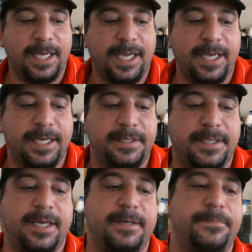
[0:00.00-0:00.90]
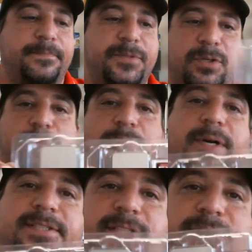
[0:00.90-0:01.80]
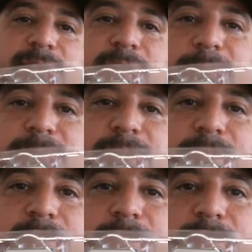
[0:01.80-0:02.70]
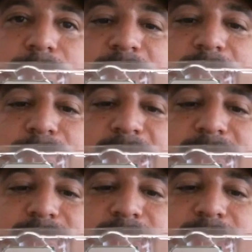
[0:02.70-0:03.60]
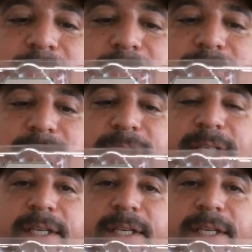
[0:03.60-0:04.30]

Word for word: and your processor comes in a little bitty plastic case